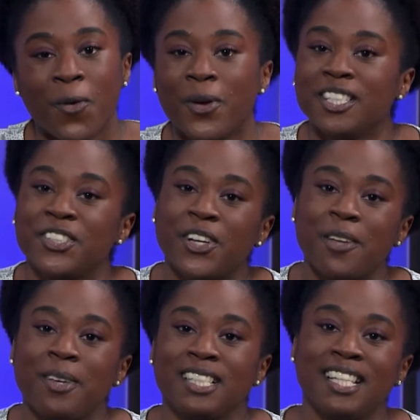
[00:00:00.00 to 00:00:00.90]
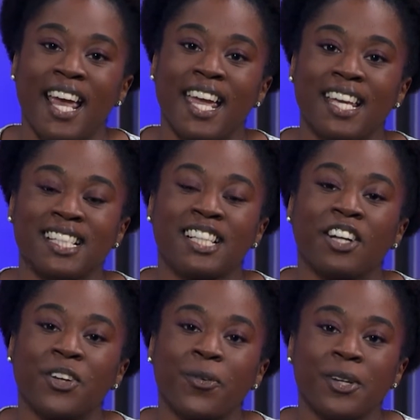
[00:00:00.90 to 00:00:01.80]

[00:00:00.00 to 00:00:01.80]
Well, joining me today is Dr.